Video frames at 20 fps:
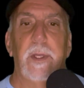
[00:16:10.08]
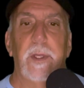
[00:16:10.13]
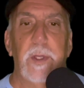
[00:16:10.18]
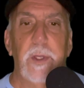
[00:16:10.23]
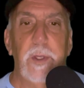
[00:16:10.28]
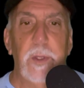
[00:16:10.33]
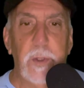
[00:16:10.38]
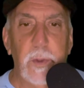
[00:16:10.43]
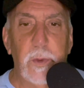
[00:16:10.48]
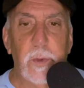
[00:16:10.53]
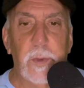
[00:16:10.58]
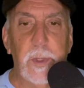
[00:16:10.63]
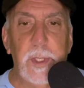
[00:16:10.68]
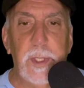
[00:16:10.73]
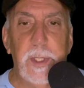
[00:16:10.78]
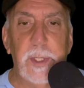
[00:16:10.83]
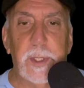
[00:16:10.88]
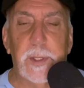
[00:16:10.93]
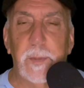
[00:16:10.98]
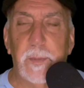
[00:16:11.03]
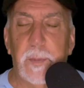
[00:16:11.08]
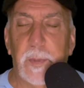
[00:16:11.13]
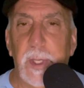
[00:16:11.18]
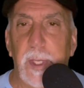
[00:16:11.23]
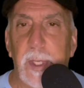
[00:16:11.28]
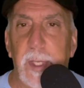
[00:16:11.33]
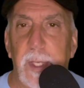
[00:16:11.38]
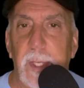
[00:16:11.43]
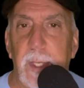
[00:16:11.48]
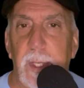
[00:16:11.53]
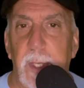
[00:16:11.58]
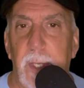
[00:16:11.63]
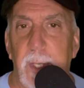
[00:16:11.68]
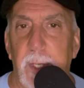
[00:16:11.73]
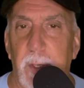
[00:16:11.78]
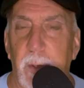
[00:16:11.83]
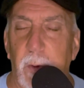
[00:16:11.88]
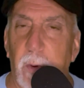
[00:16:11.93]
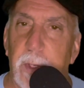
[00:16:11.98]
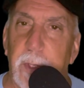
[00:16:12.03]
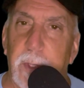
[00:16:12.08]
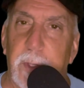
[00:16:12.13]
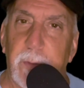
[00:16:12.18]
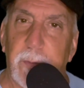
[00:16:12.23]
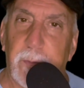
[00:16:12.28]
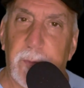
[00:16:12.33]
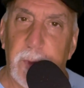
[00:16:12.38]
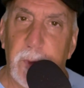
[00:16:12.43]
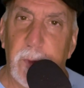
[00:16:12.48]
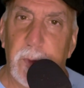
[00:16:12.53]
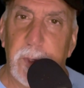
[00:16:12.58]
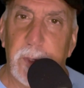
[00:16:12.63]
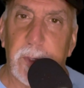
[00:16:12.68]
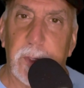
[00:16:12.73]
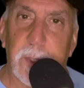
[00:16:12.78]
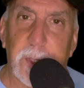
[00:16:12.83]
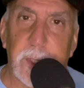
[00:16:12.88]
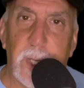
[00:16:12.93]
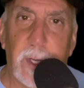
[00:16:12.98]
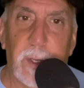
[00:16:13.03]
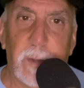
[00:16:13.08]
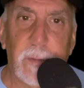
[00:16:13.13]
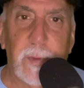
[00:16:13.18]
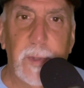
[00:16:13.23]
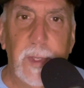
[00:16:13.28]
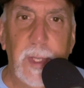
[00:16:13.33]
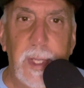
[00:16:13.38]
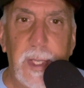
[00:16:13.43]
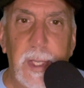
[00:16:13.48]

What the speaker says: you need to be in order to view yourself